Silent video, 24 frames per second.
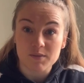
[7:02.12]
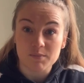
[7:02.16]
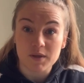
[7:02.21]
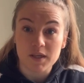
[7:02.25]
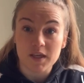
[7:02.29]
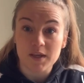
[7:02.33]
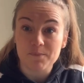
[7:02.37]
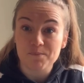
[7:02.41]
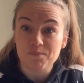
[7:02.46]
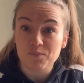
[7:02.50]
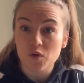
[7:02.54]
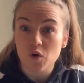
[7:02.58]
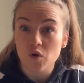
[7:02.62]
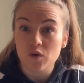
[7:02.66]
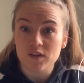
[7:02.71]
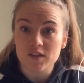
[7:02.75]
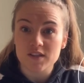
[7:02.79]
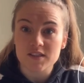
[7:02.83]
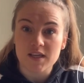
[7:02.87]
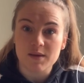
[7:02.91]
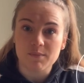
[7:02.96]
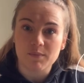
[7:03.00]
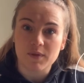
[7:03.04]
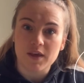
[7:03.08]
to be on the
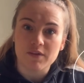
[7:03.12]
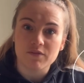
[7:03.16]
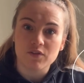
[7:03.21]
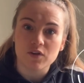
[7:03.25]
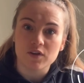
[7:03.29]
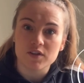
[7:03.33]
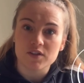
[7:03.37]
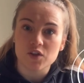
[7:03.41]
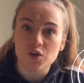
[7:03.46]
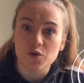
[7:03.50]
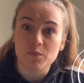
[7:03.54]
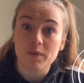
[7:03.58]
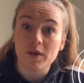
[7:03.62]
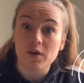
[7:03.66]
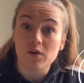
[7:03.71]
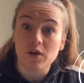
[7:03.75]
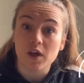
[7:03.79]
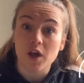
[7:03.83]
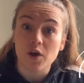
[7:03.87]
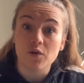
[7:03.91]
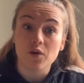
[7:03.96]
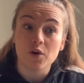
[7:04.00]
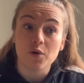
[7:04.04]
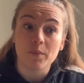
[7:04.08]
same level as their male
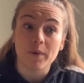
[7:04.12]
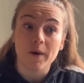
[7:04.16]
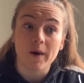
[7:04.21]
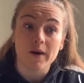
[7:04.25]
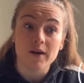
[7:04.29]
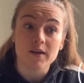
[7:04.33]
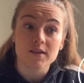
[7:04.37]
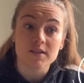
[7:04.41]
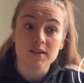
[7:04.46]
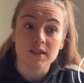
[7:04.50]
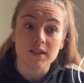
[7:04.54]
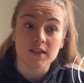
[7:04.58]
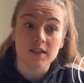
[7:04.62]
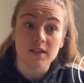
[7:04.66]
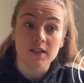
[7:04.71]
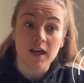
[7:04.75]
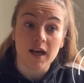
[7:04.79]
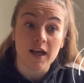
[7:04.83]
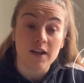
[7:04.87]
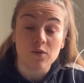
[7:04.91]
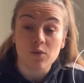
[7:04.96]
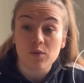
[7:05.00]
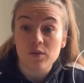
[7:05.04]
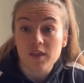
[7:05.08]
counterparts, and
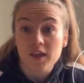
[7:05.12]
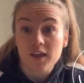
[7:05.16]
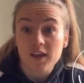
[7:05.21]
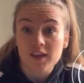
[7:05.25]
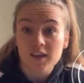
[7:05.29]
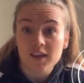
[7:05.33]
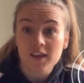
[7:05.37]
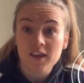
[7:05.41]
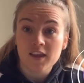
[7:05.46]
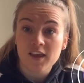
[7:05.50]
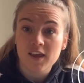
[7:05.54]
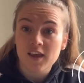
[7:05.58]
I don't think